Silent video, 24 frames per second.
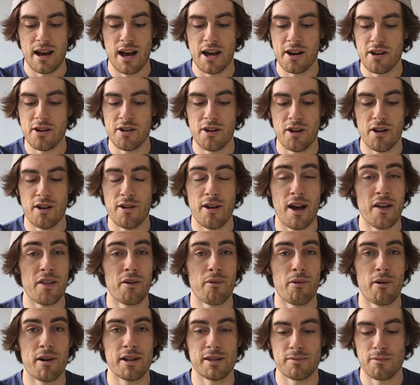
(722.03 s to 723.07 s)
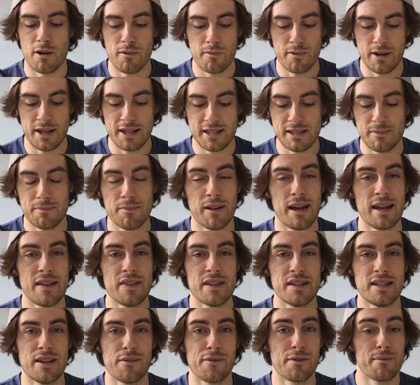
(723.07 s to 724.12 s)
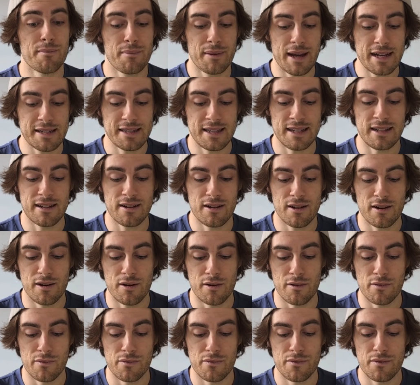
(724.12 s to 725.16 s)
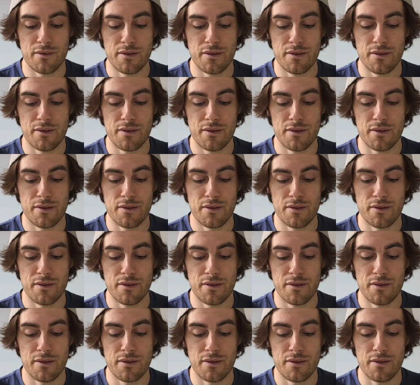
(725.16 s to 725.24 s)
I don't know otherwise what would explain the different placing of